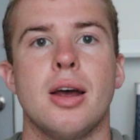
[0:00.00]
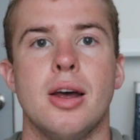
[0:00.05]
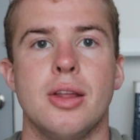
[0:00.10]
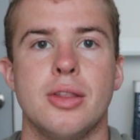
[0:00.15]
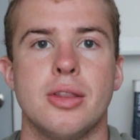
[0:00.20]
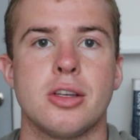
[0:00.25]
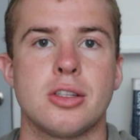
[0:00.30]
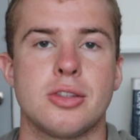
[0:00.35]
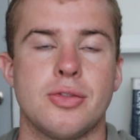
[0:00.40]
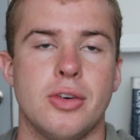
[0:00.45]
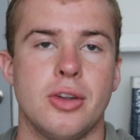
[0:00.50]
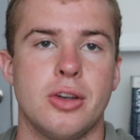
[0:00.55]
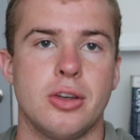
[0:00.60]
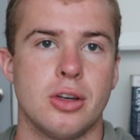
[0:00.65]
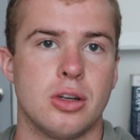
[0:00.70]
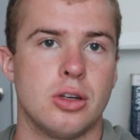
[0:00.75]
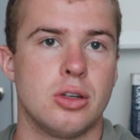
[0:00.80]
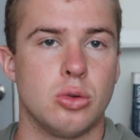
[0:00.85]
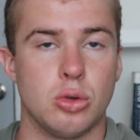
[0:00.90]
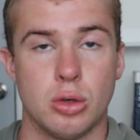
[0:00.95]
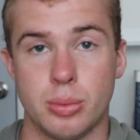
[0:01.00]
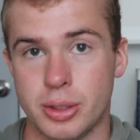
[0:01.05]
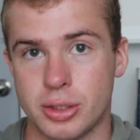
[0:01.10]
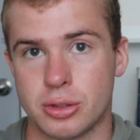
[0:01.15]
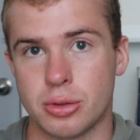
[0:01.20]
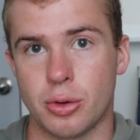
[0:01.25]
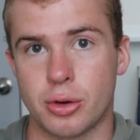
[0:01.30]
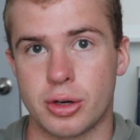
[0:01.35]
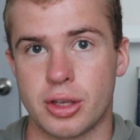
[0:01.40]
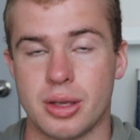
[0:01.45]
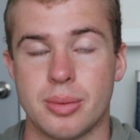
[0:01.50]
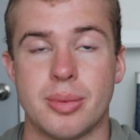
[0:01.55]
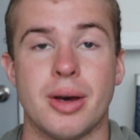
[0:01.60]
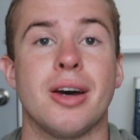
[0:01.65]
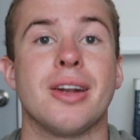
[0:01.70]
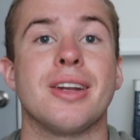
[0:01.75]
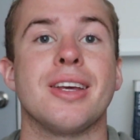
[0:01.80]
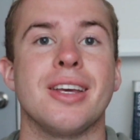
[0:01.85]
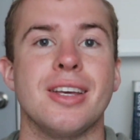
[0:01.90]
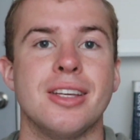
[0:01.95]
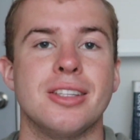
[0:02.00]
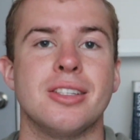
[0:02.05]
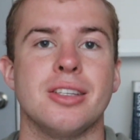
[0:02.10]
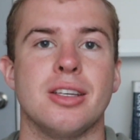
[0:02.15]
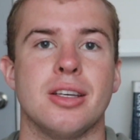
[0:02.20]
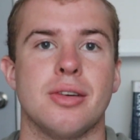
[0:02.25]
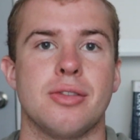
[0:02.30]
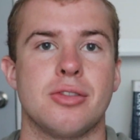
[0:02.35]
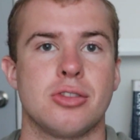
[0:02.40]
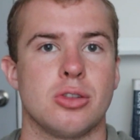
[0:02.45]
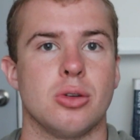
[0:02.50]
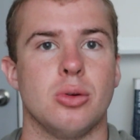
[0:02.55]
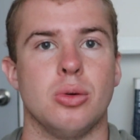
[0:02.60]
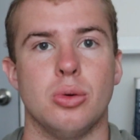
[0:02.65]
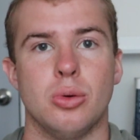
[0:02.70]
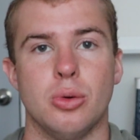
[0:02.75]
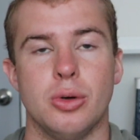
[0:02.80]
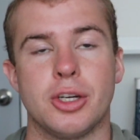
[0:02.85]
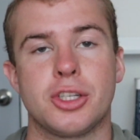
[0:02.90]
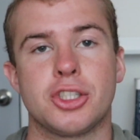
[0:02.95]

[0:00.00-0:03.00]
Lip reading: In this video, we'll be talking about ETFs or